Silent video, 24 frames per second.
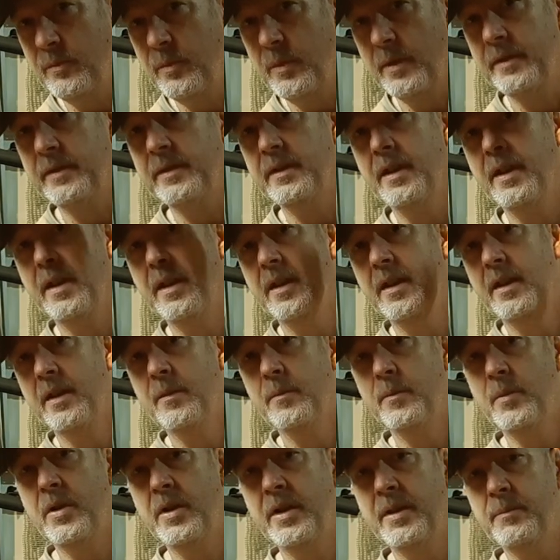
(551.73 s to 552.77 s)
of one.
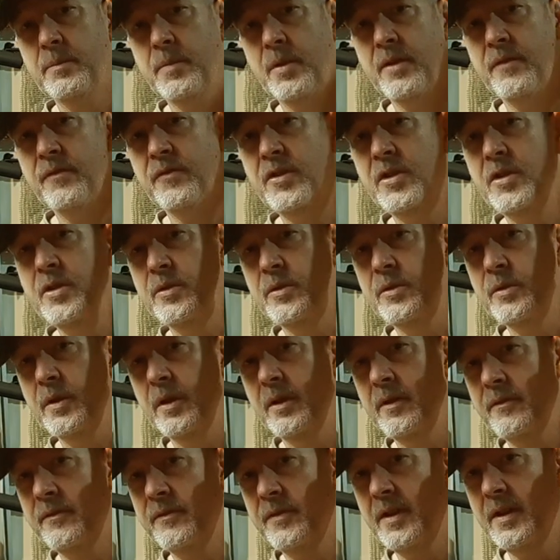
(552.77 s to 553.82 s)
My view
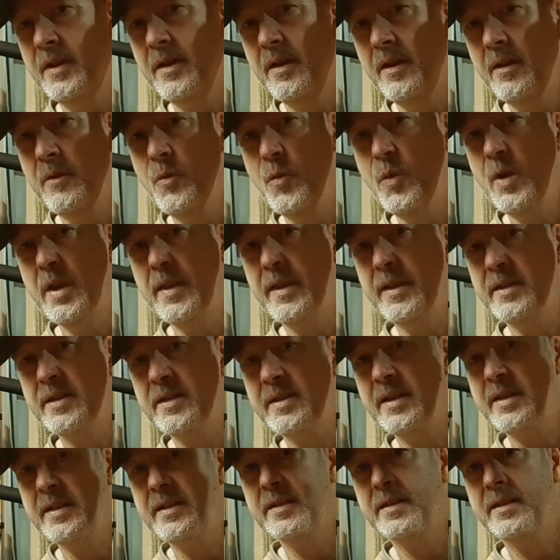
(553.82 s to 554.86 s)
of where they
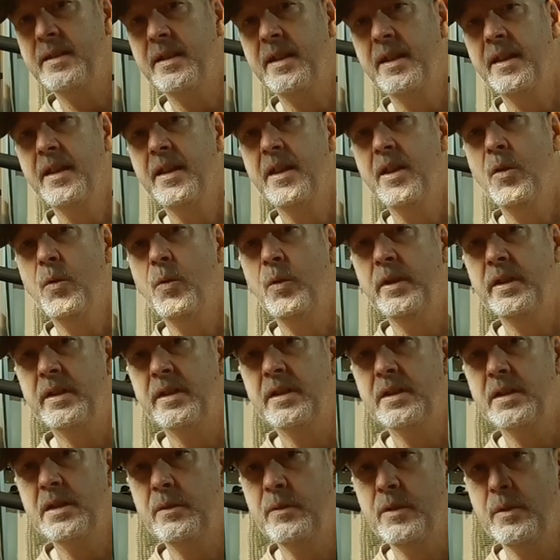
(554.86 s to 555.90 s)
sit and what you
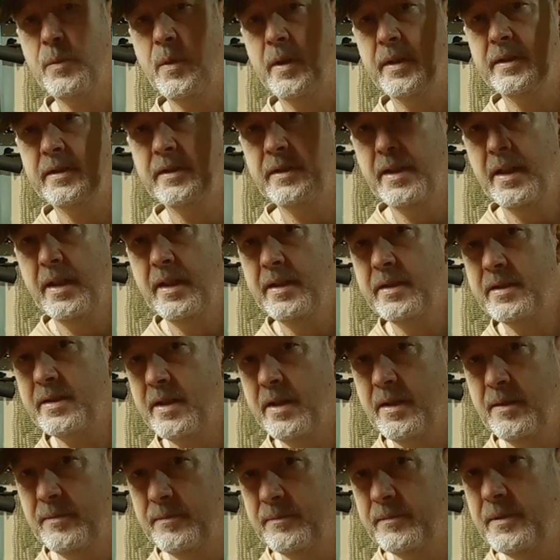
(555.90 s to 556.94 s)
can do with one is
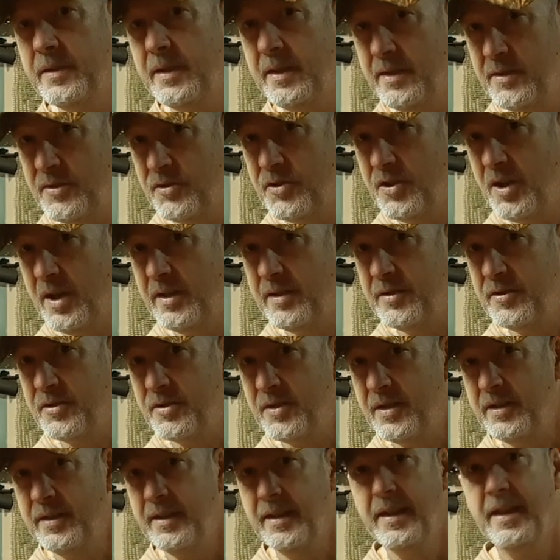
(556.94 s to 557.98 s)

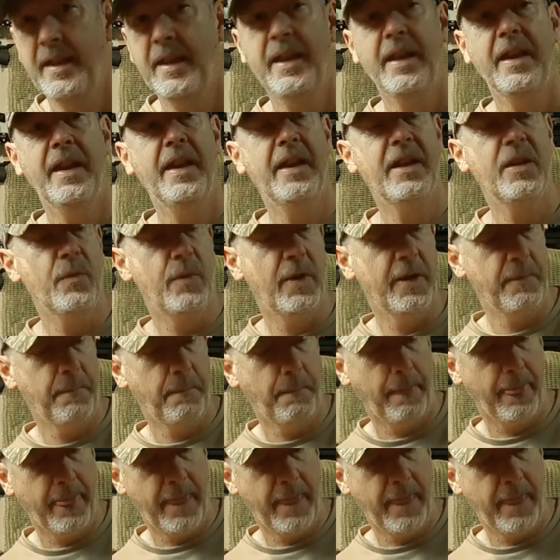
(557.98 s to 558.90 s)
changed. Anyway,